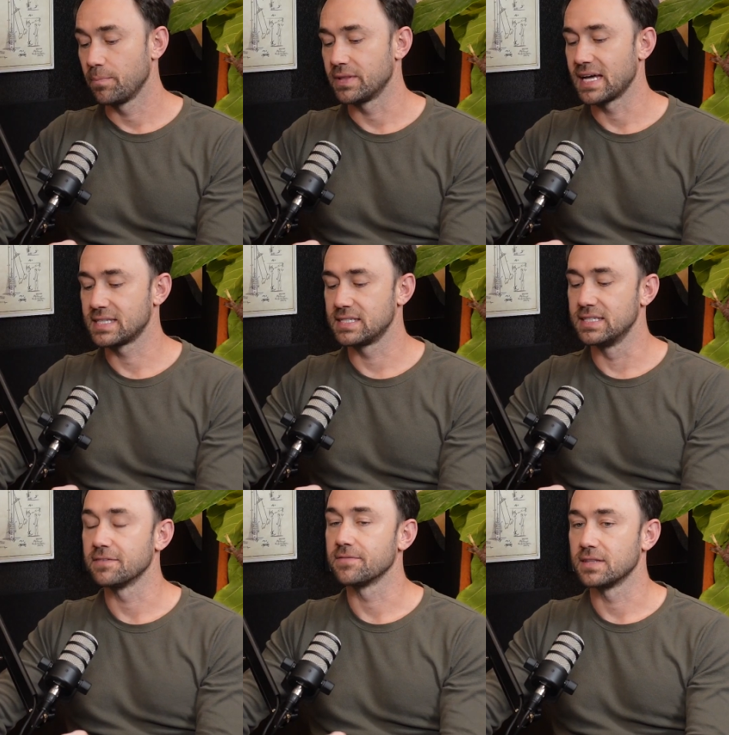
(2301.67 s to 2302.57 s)
but that's
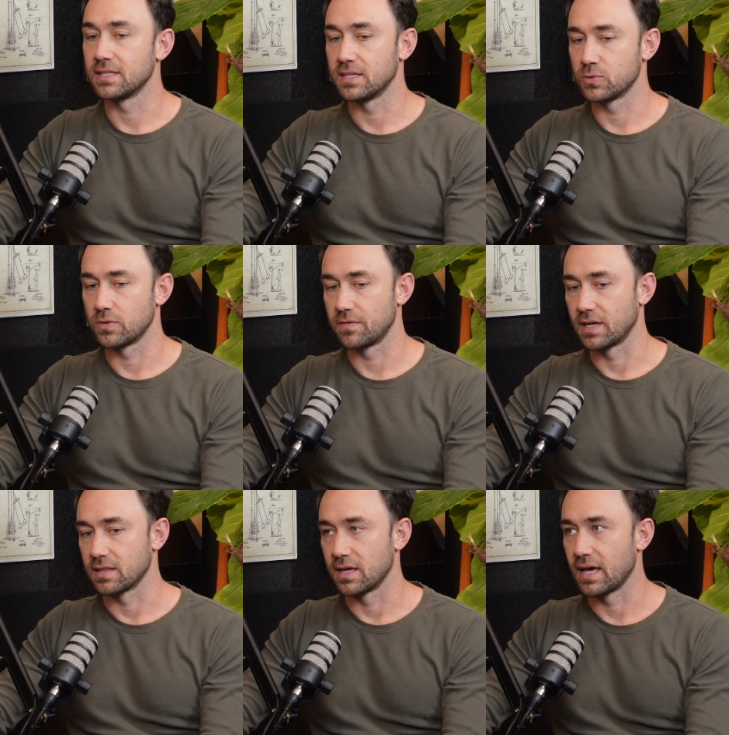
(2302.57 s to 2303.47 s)
different than sort of
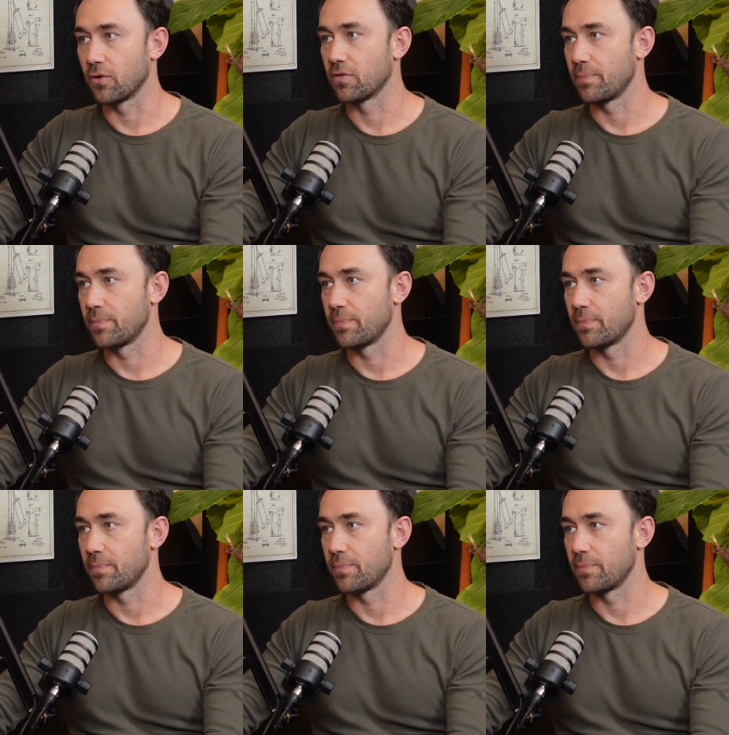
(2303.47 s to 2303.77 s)
like the health